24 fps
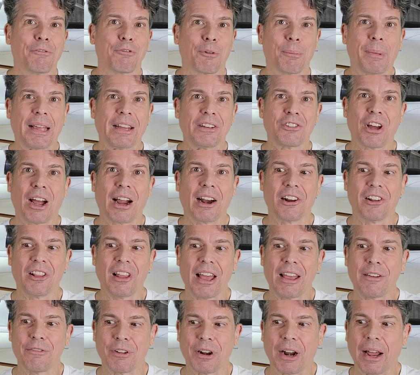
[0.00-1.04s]
for my entire
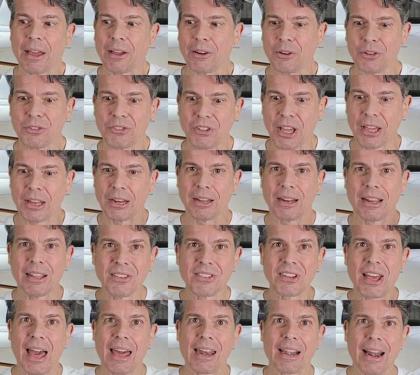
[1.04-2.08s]
life and I understand it
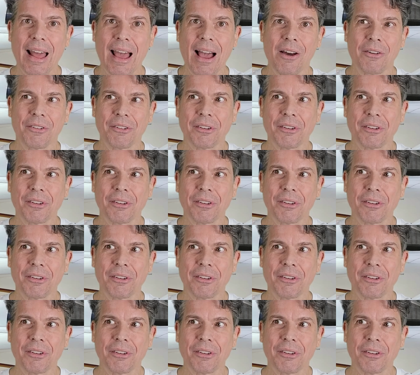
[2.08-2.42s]
inside and out,